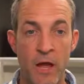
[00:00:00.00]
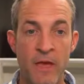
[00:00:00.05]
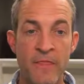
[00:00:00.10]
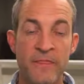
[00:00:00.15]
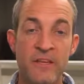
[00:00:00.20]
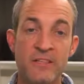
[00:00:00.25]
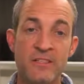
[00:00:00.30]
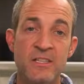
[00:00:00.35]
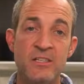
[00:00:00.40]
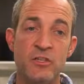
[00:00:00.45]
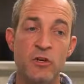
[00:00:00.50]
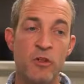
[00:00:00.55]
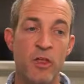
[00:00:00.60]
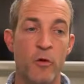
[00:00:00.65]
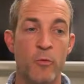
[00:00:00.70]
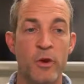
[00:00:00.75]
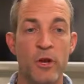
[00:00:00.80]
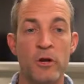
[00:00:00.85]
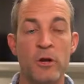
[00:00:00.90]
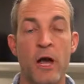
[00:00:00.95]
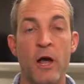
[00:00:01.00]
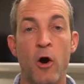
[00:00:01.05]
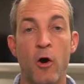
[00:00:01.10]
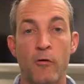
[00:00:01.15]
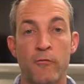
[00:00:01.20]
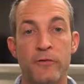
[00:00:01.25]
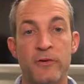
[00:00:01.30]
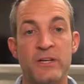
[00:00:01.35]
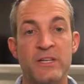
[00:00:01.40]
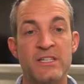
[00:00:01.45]
And this is so that we are not
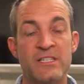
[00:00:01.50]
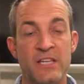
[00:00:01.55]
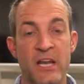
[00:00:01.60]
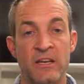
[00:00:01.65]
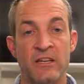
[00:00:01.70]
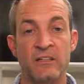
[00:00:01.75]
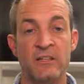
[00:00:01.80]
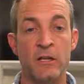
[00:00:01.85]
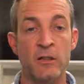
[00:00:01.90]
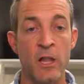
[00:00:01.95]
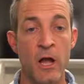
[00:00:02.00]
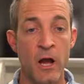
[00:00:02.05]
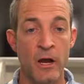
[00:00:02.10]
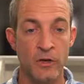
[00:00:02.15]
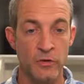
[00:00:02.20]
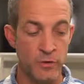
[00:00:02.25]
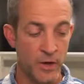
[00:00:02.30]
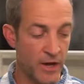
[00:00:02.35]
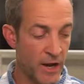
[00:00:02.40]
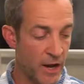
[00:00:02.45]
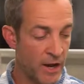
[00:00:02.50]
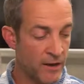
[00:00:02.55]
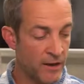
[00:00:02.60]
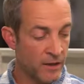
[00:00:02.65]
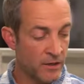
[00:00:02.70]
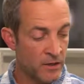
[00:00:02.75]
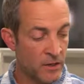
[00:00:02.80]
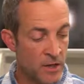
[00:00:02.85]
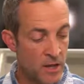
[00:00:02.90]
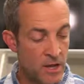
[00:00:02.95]
over distending the lungs, right? And
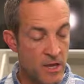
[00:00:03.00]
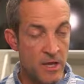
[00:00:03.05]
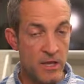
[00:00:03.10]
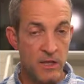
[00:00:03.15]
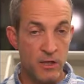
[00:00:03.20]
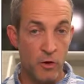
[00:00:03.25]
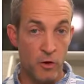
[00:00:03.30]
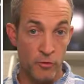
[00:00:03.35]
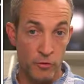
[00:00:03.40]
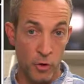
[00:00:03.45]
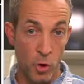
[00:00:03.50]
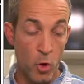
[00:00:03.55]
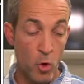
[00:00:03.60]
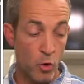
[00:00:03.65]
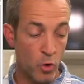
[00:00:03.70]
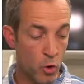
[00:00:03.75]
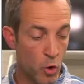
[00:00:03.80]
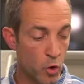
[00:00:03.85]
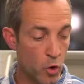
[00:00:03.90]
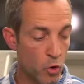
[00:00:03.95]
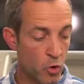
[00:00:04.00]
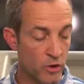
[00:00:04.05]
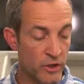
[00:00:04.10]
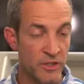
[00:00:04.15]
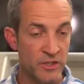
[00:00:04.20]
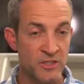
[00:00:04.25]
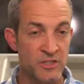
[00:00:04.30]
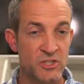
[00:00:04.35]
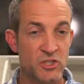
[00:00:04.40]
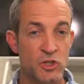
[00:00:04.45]
in, the whole goal
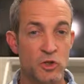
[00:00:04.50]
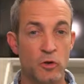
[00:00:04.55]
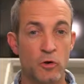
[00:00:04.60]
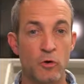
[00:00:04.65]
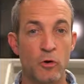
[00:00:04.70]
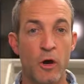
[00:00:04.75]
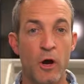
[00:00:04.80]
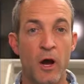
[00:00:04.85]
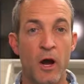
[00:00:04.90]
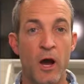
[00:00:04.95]
is to